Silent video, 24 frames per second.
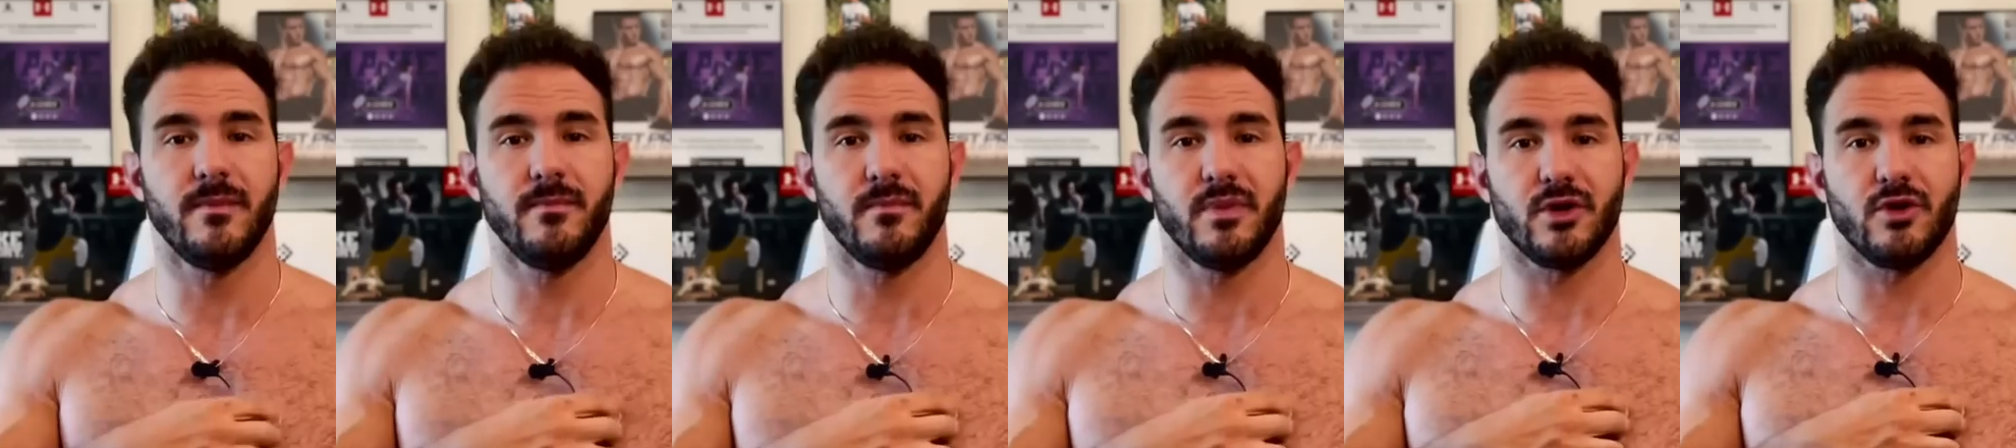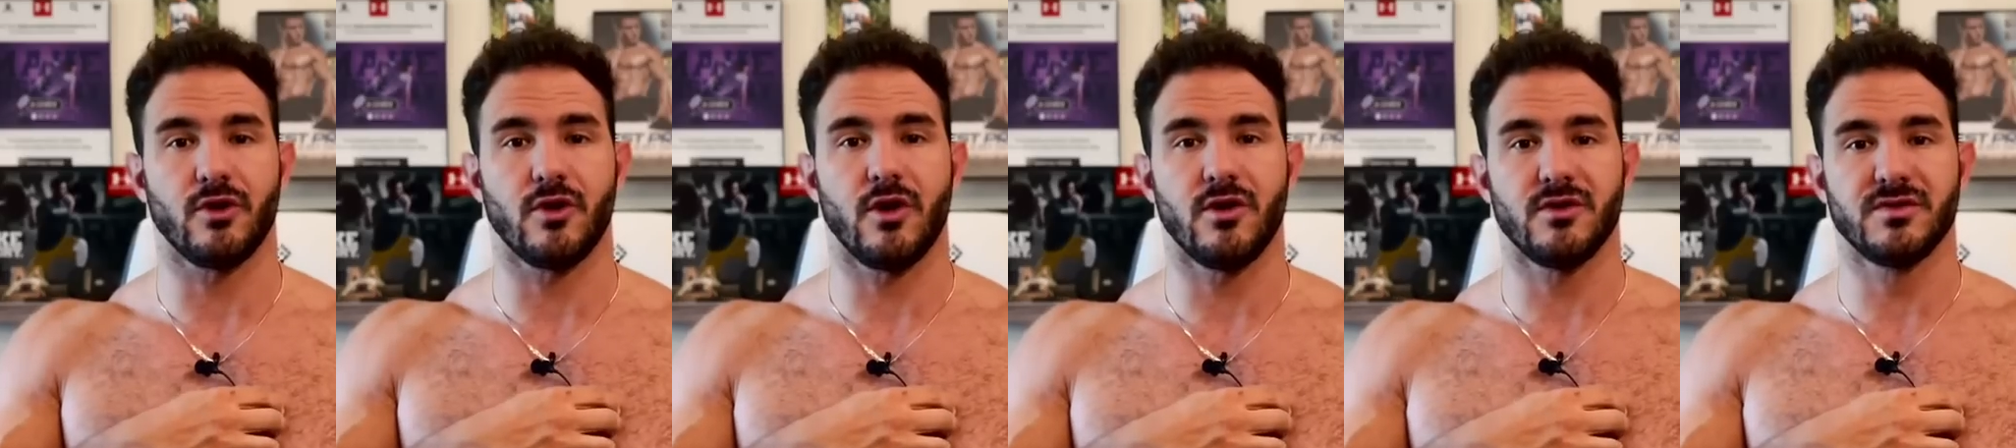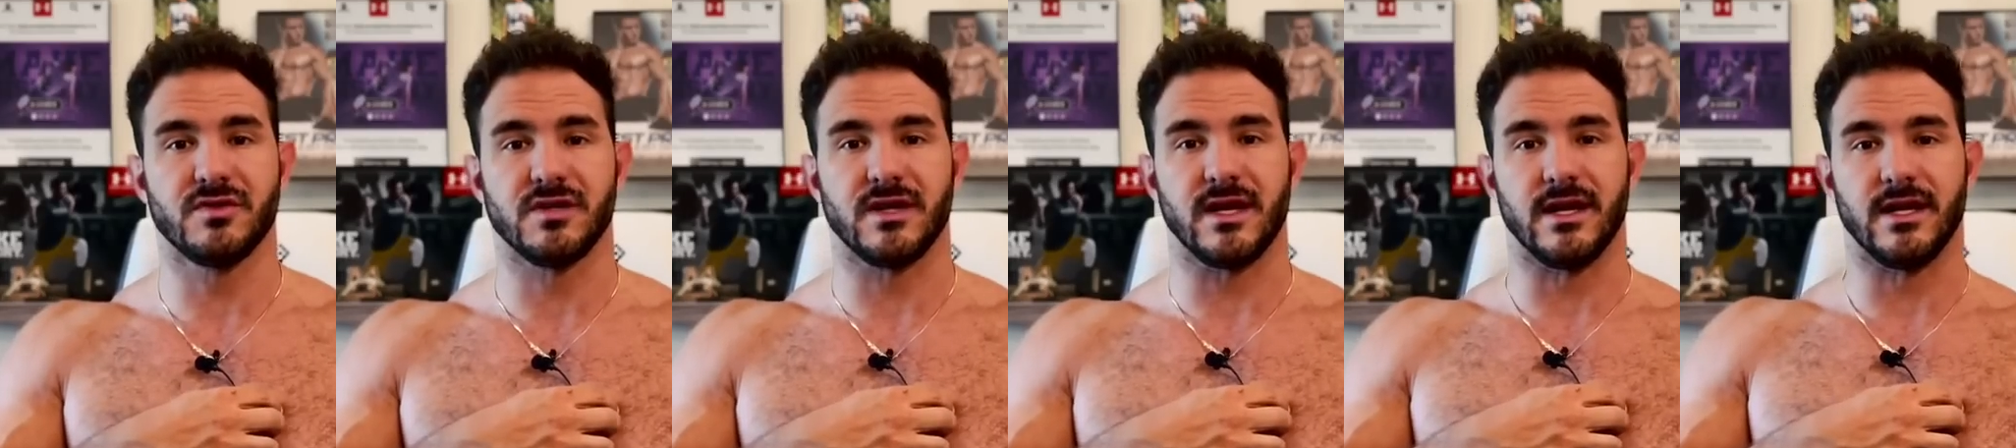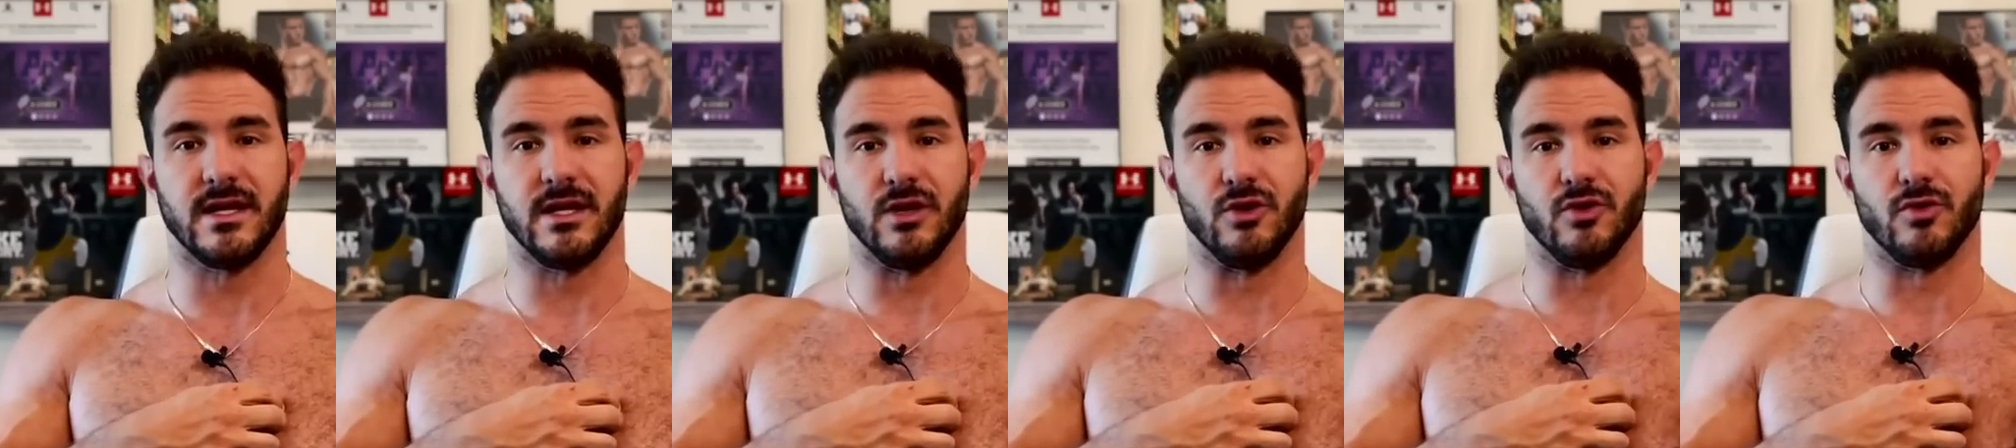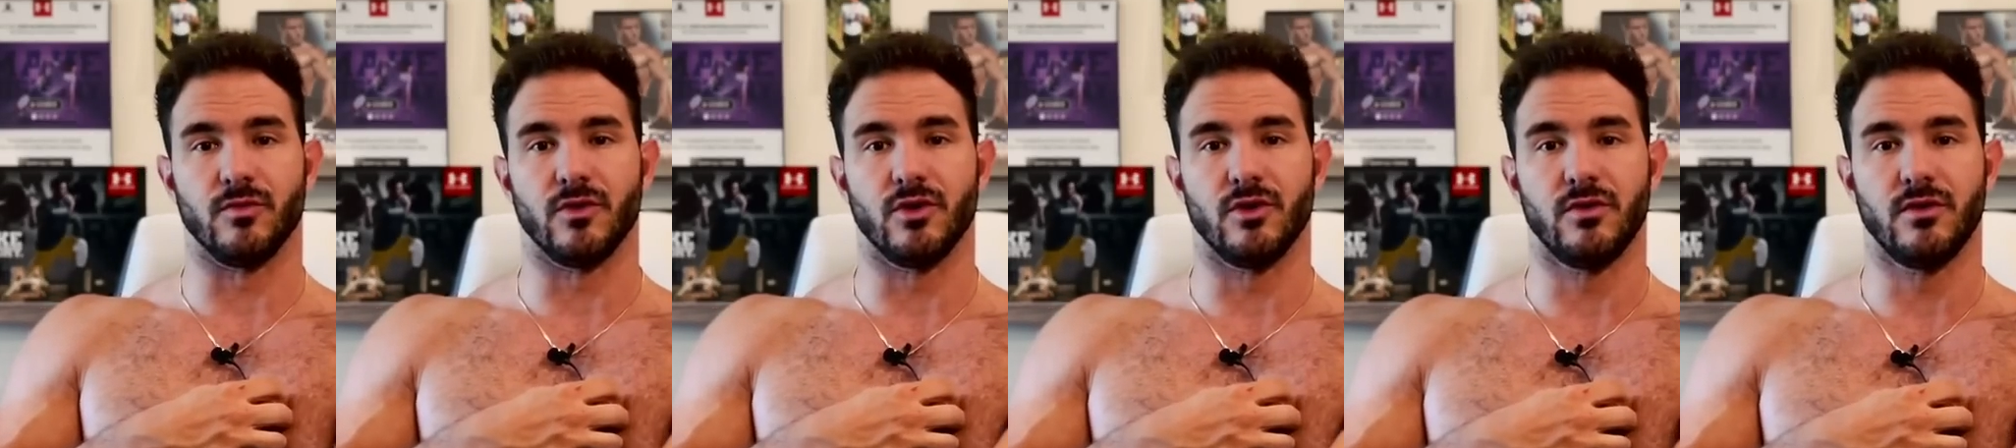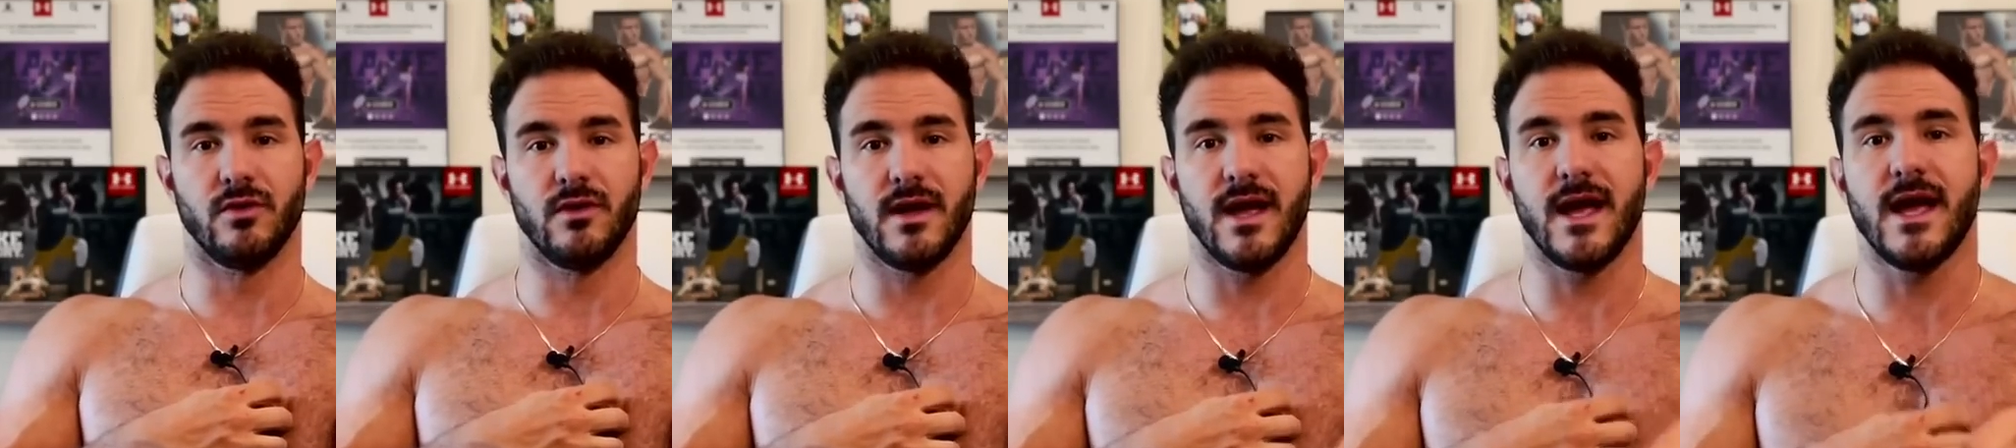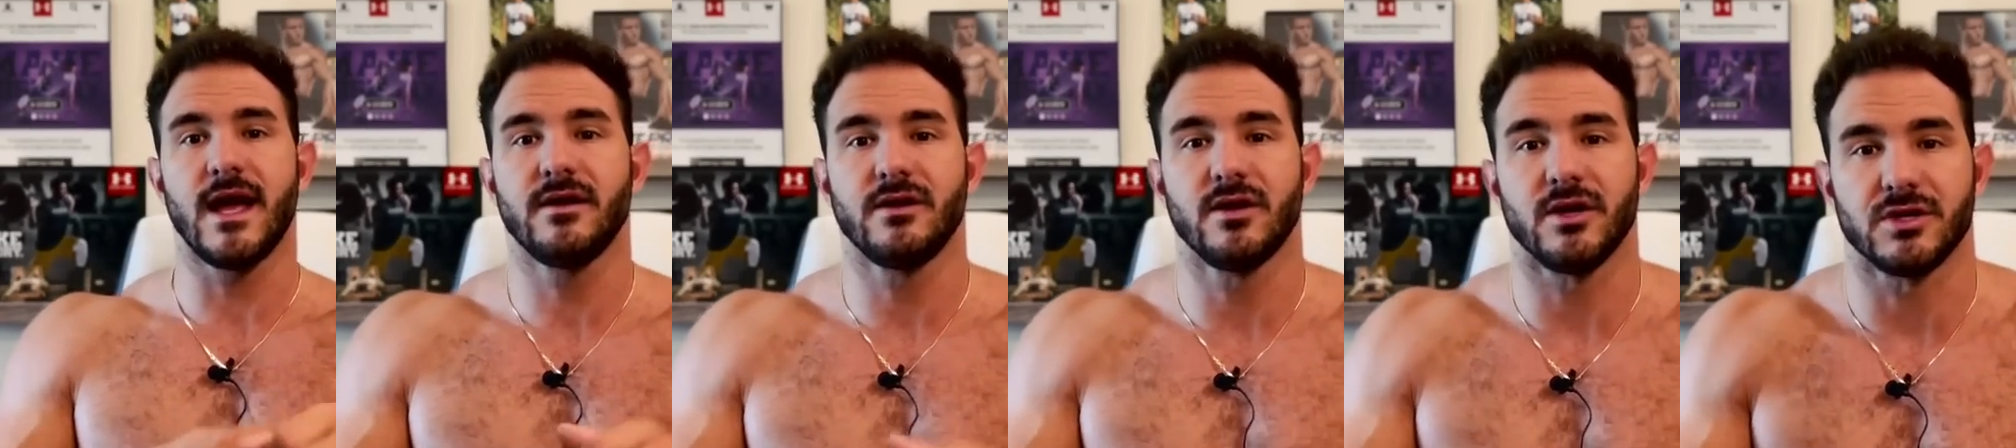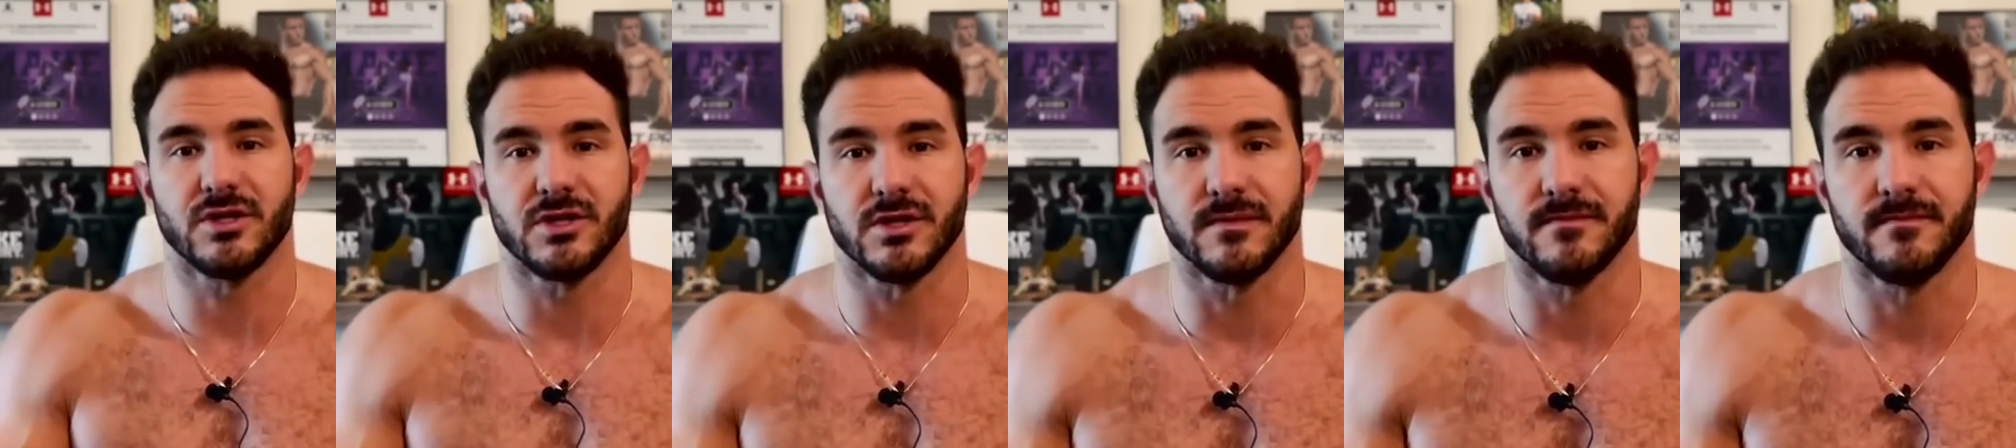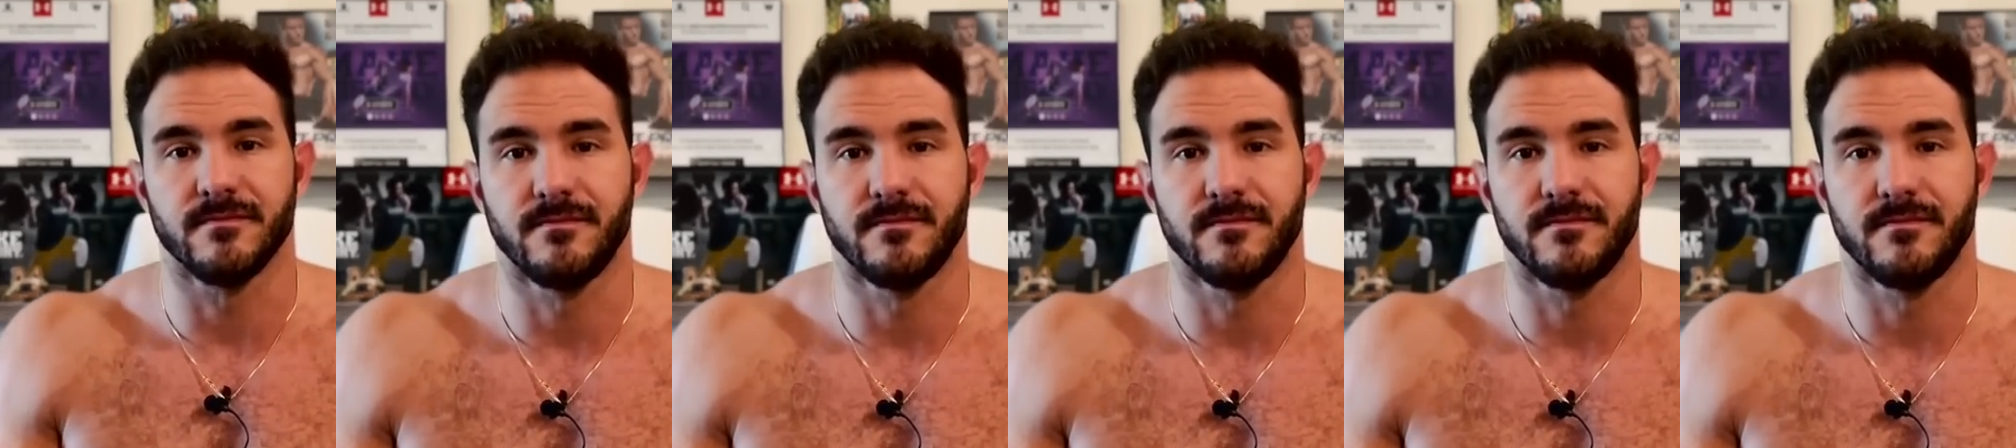but you're also getting humeral adduction.